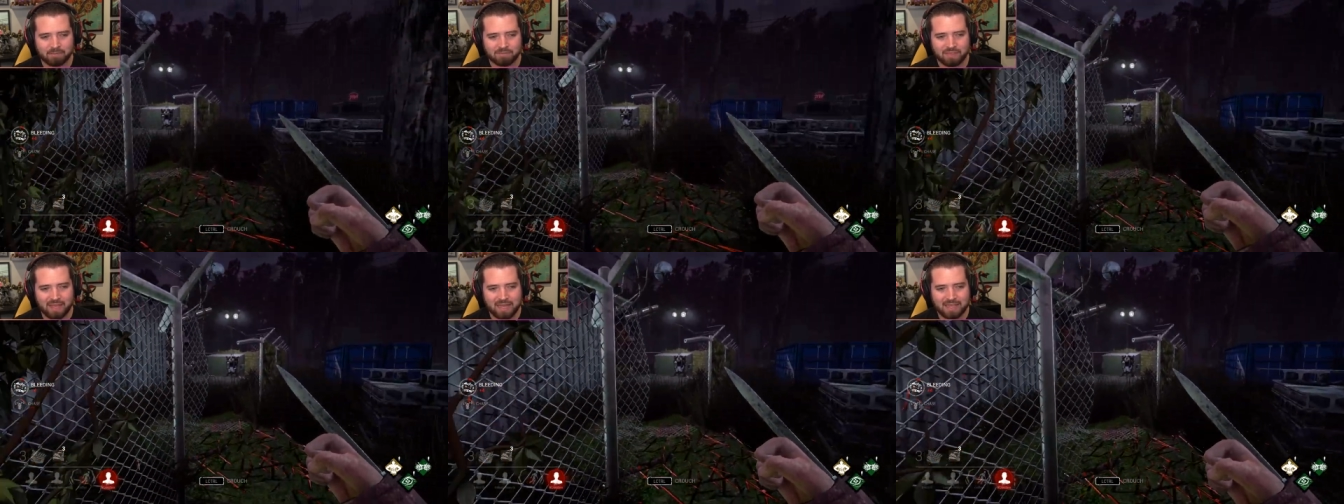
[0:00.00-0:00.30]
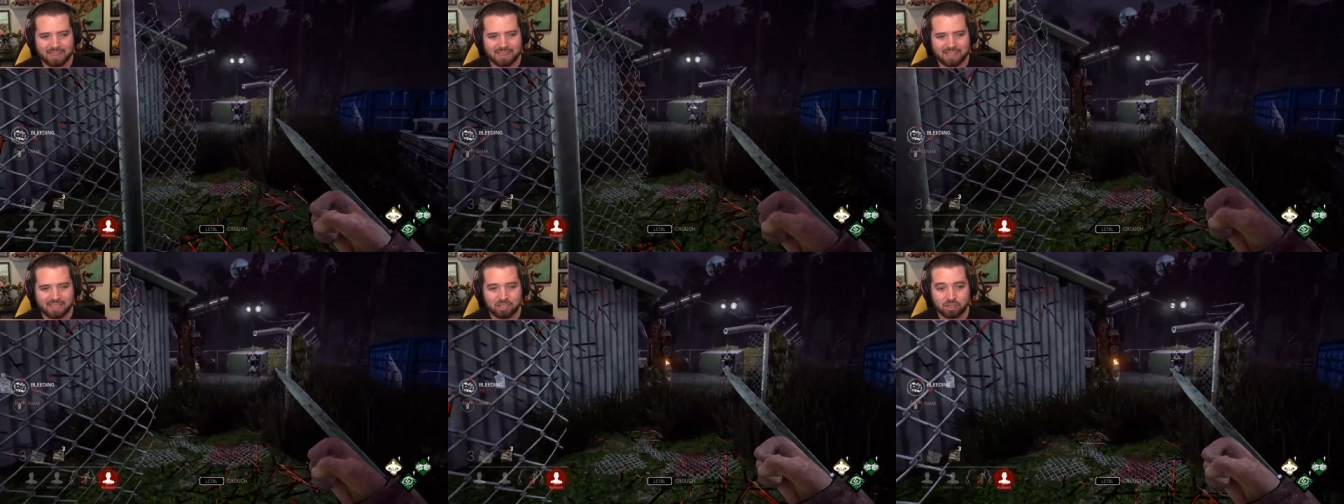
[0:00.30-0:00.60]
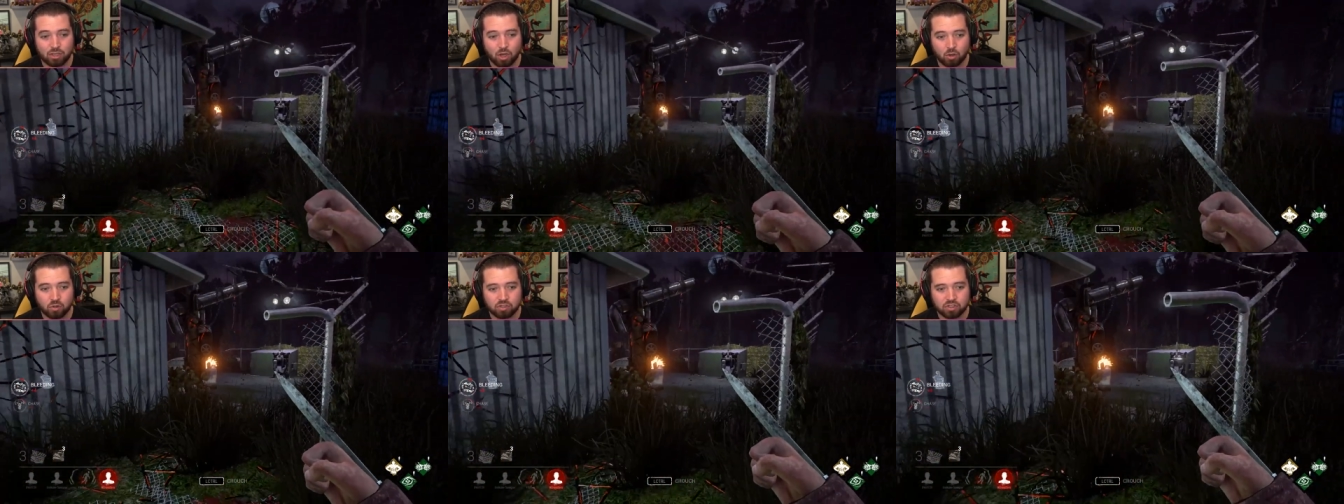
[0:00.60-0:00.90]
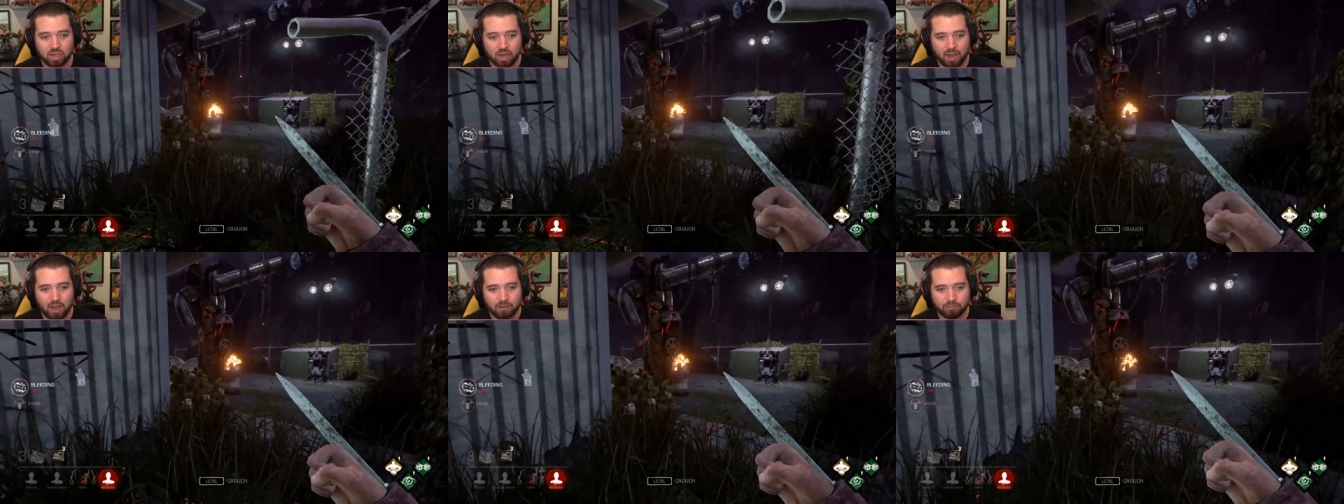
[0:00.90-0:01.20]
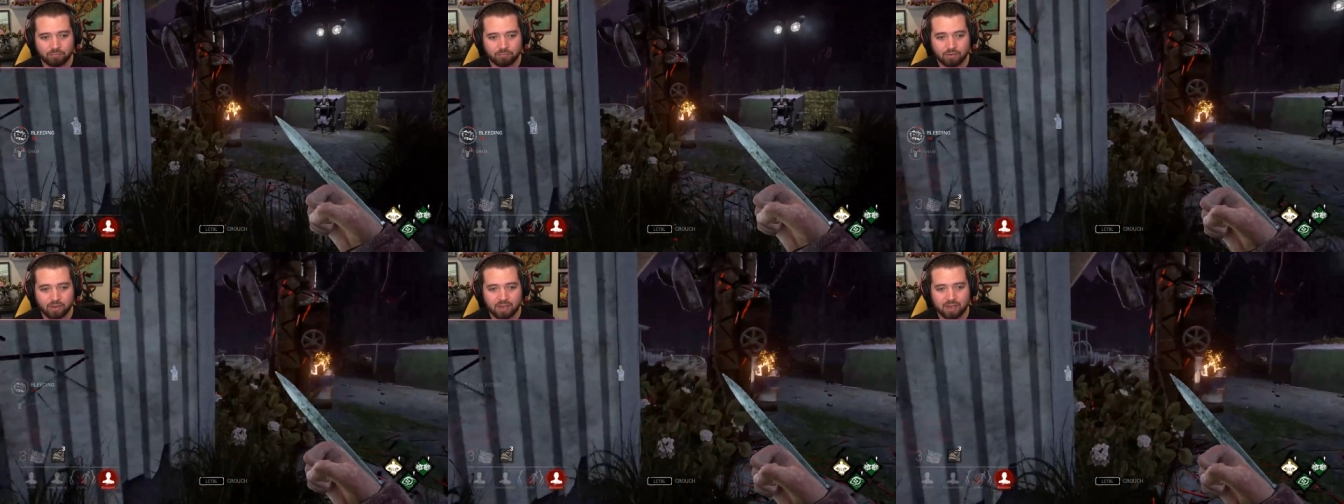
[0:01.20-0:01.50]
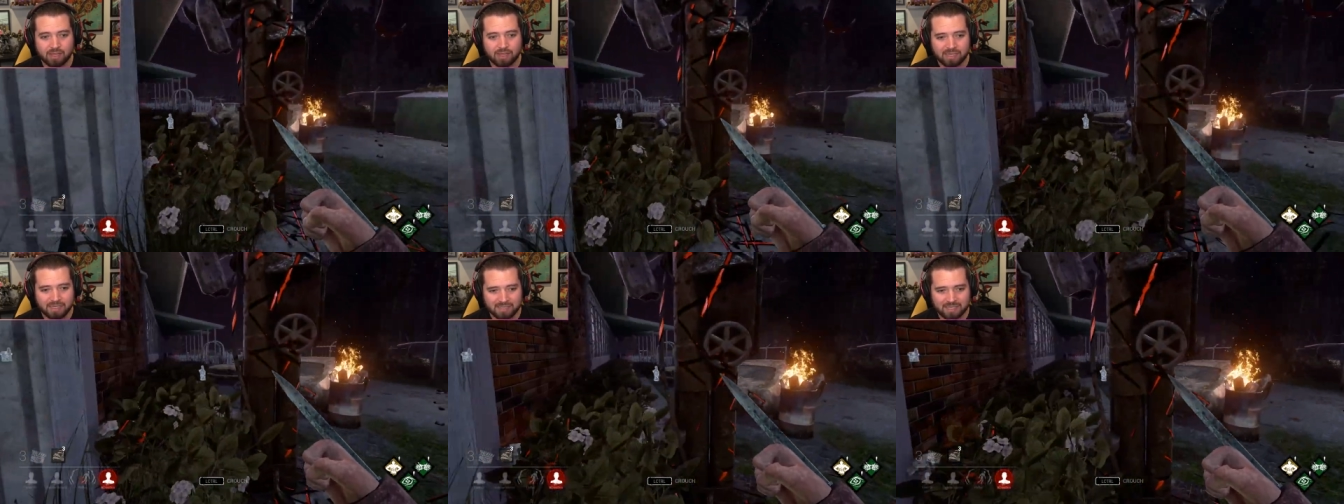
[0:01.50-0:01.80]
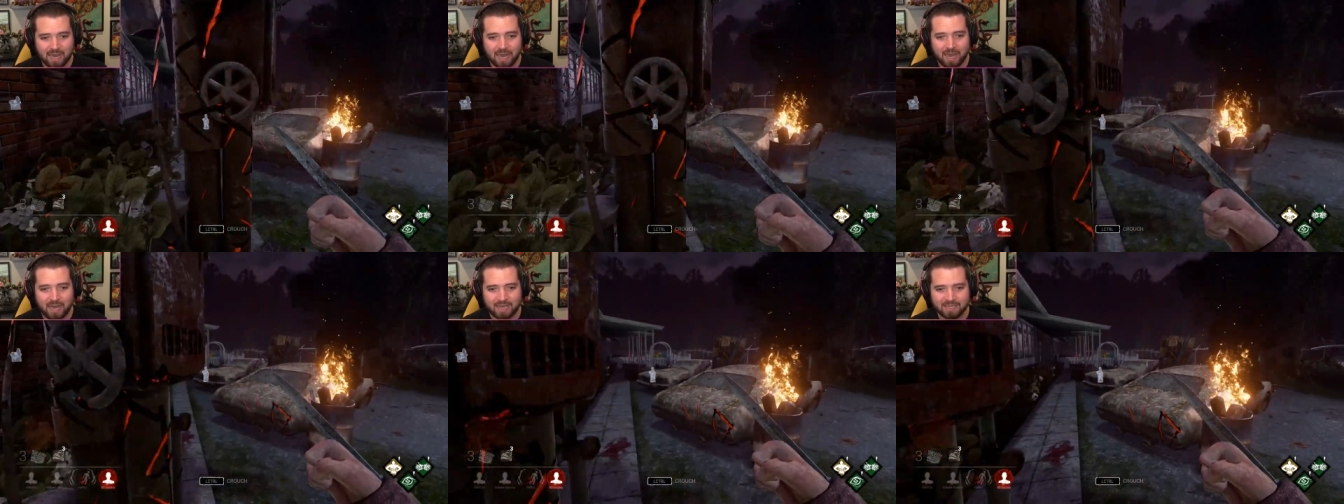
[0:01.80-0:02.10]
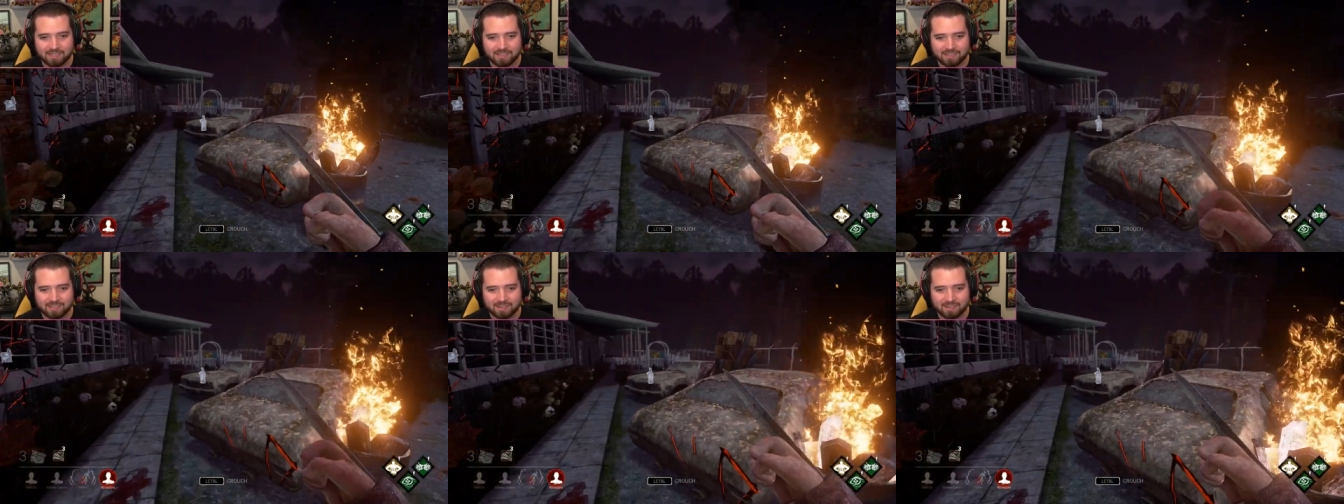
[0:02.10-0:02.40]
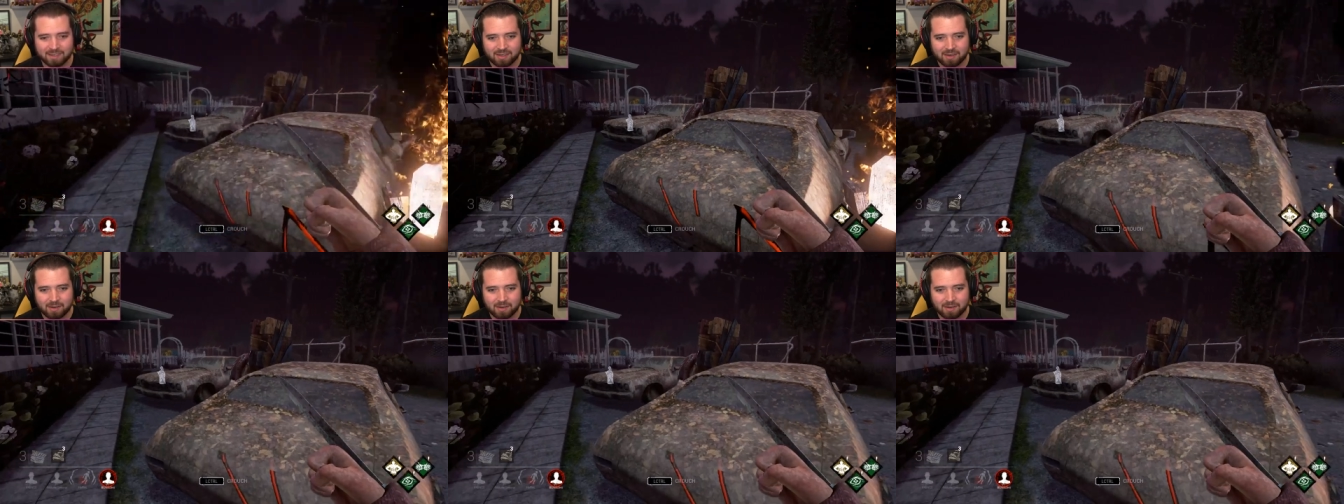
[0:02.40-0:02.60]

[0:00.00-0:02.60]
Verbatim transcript: If that thing goes off, he dies.